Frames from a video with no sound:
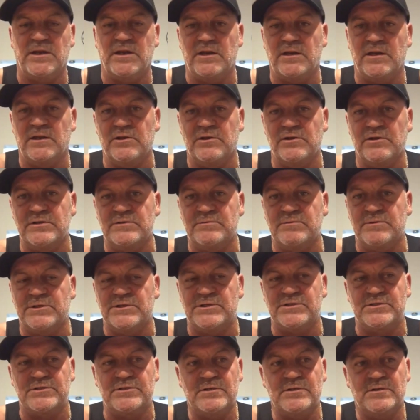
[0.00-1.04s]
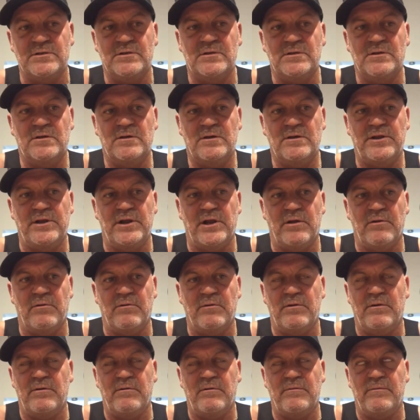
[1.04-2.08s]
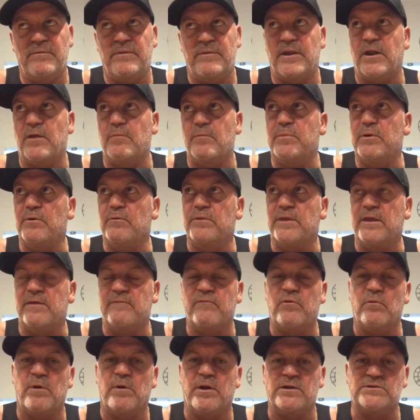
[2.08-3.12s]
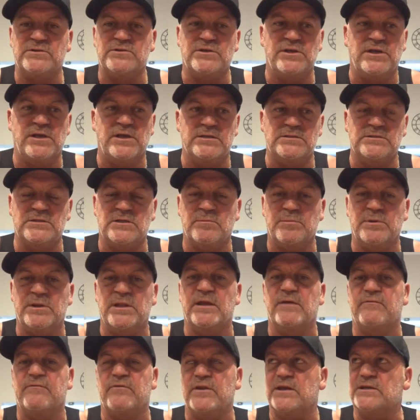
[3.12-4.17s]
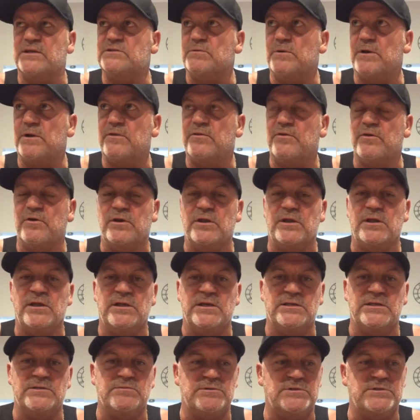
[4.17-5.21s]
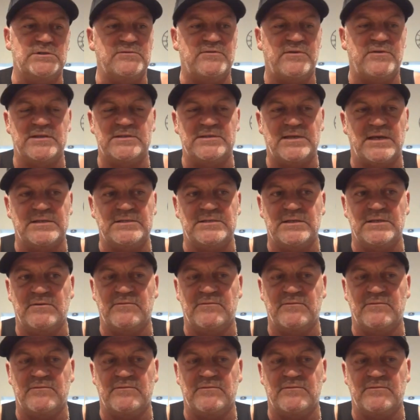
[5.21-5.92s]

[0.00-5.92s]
to use, which, they don't build them for 1 or 2 years. It'll be there for the next 20, 30 years, which is fantastic